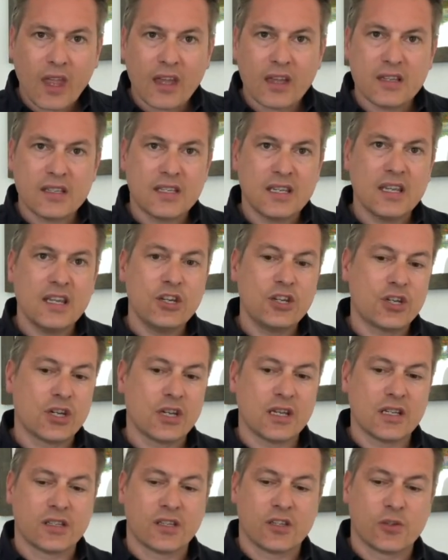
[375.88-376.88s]
Tee
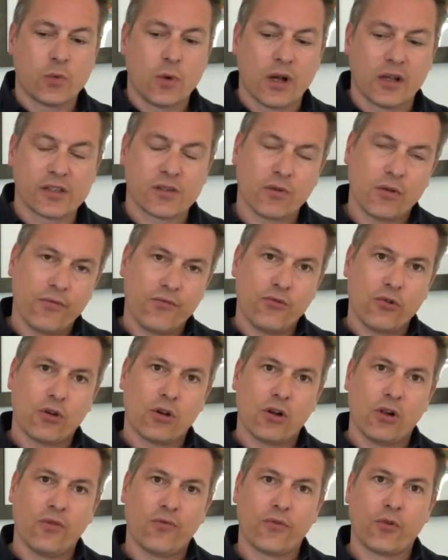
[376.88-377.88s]
sheets as well. So if you're a
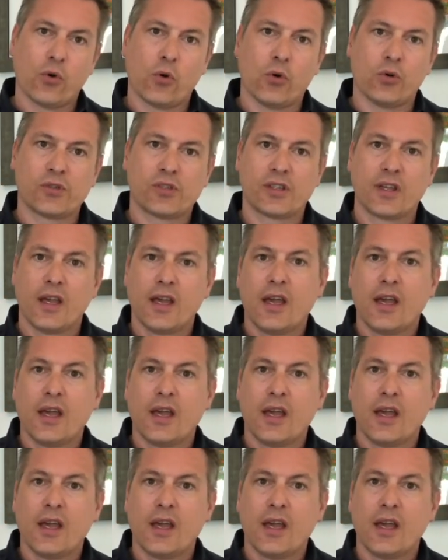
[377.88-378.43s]
golf course,